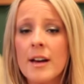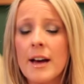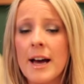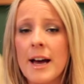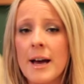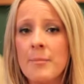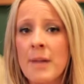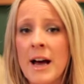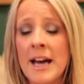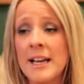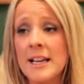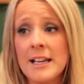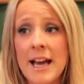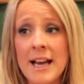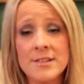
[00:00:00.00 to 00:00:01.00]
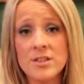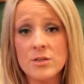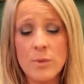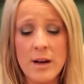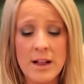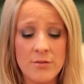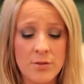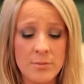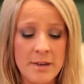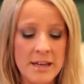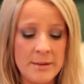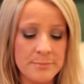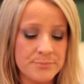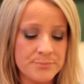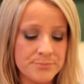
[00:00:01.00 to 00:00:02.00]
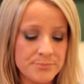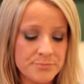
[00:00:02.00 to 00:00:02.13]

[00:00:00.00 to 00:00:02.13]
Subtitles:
And it lasted well for me